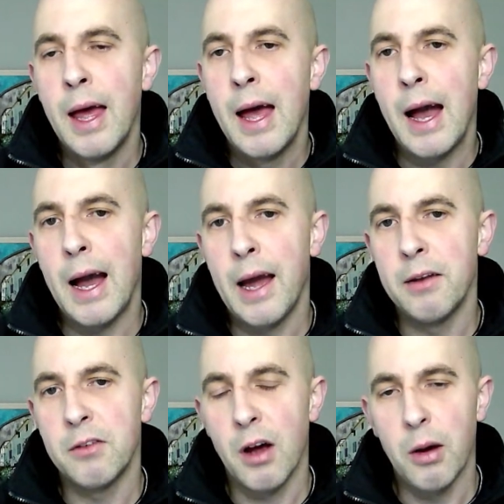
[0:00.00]

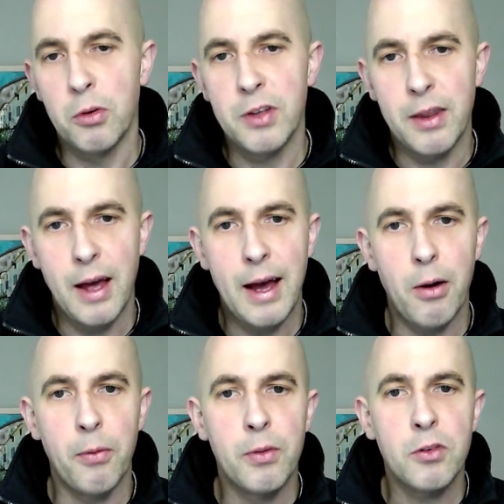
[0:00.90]
And I will send that
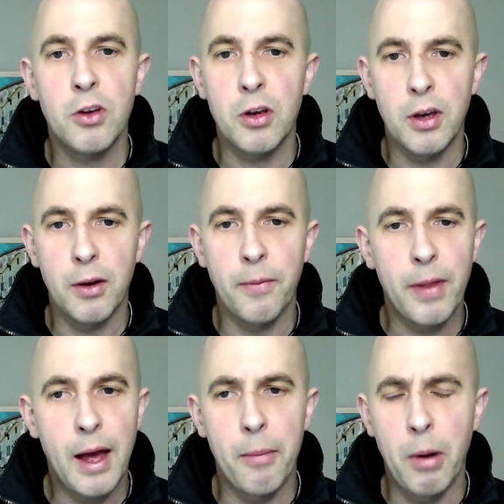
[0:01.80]
out to you.
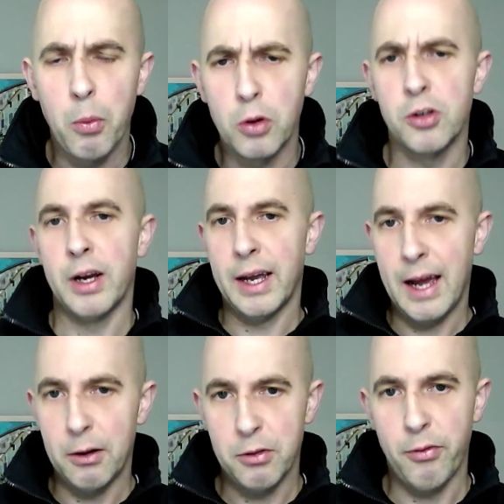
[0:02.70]
I will try and get it
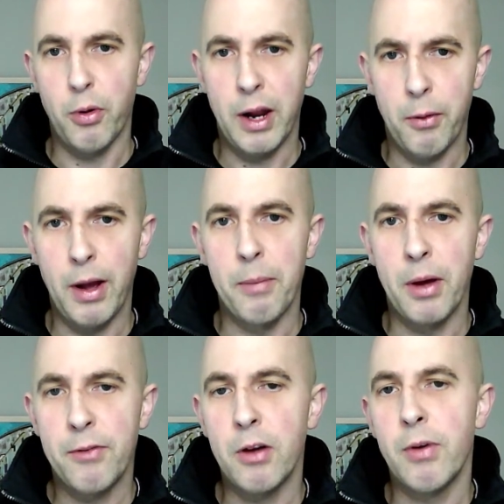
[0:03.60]
out to everyone anyway, but
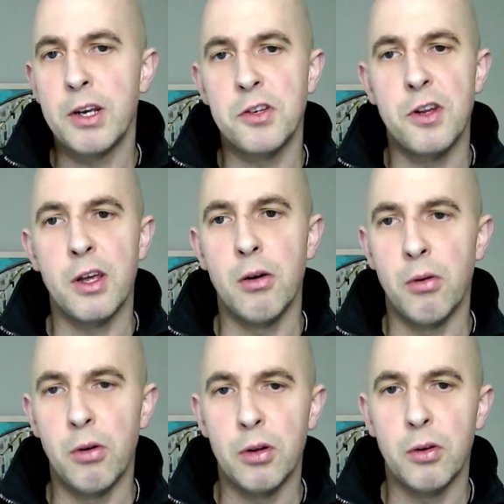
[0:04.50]
if you register,
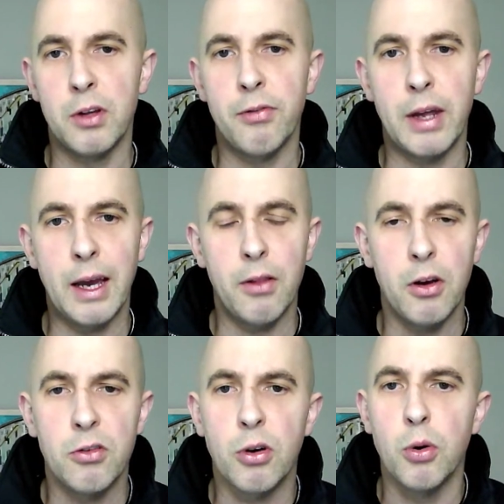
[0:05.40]
you'll definitely get
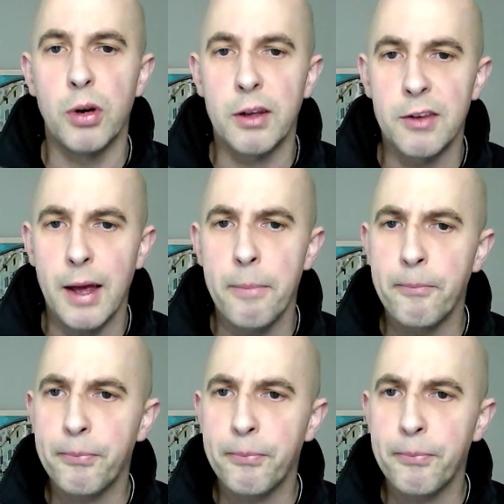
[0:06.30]
those recordings there.